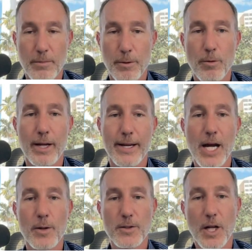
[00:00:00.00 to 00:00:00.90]
But right
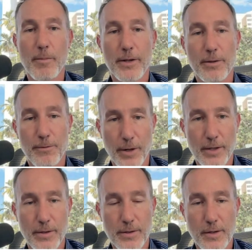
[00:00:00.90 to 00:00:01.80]
now, it's all about the
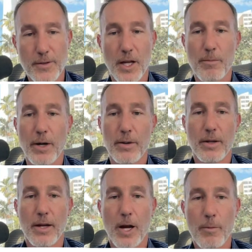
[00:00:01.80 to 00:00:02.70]
funds, and it's all about
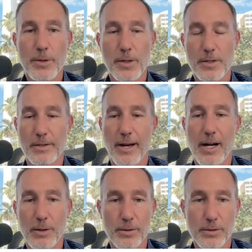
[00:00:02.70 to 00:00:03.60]
how much is in
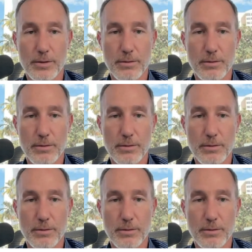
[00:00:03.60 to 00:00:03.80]
dollars.